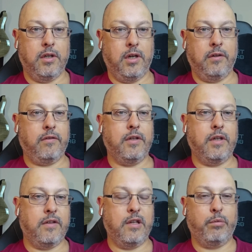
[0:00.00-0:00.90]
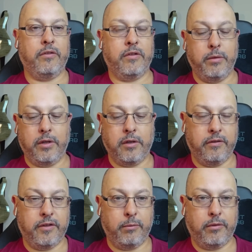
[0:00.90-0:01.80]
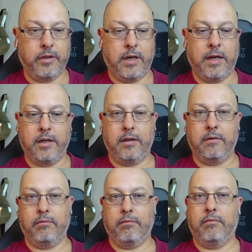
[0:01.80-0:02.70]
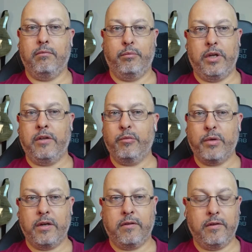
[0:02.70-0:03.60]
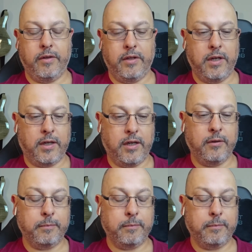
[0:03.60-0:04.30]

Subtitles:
and study deep on some of the concepts that I'd put into practice for a decade.